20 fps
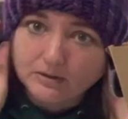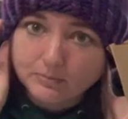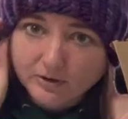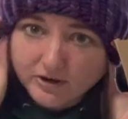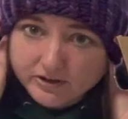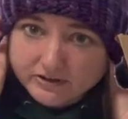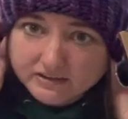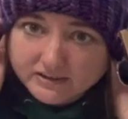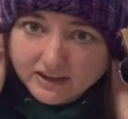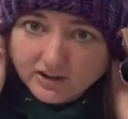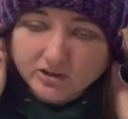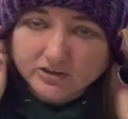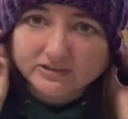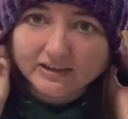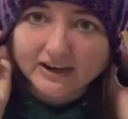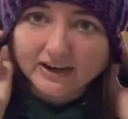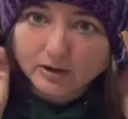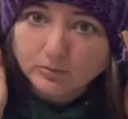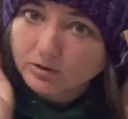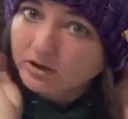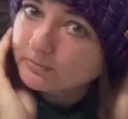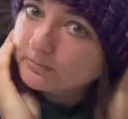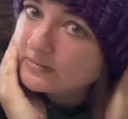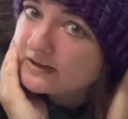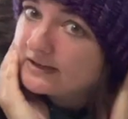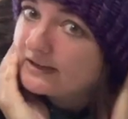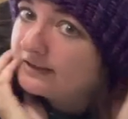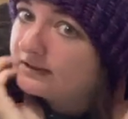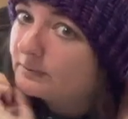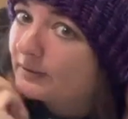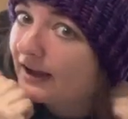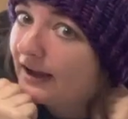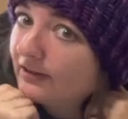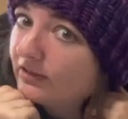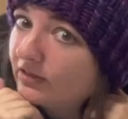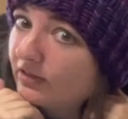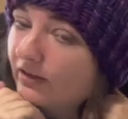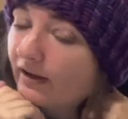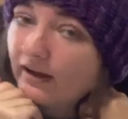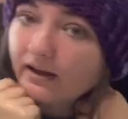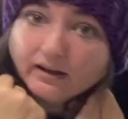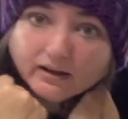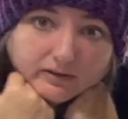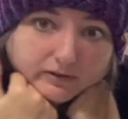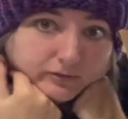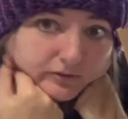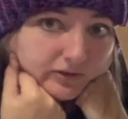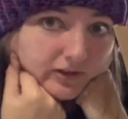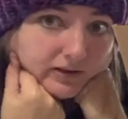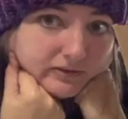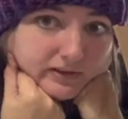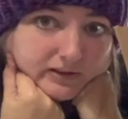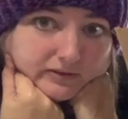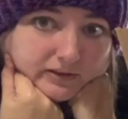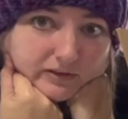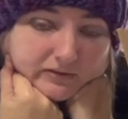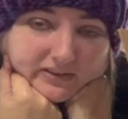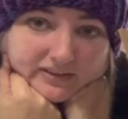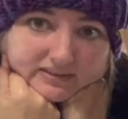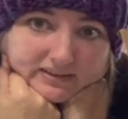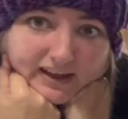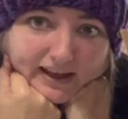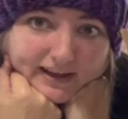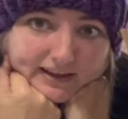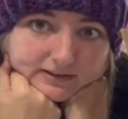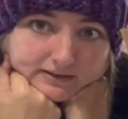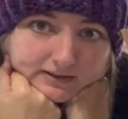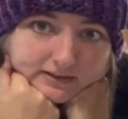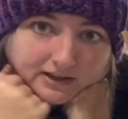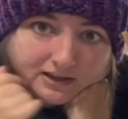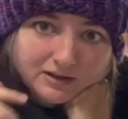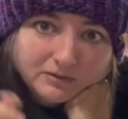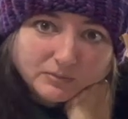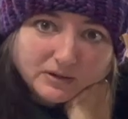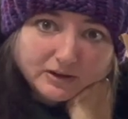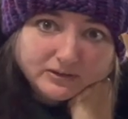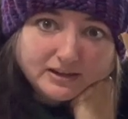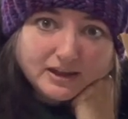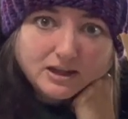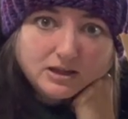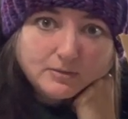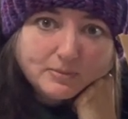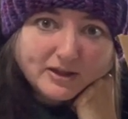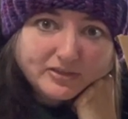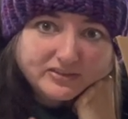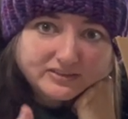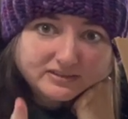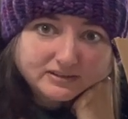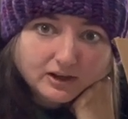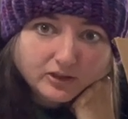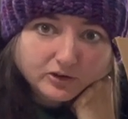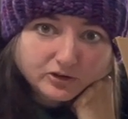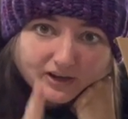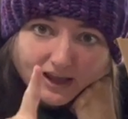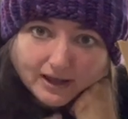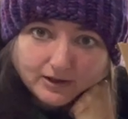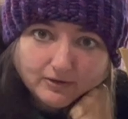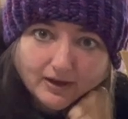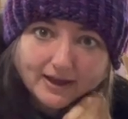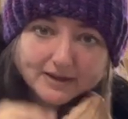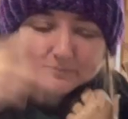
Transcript: person. I look terrible in beanies, but I love, love, love, love this hat. But I'll tell you about this another day, okay?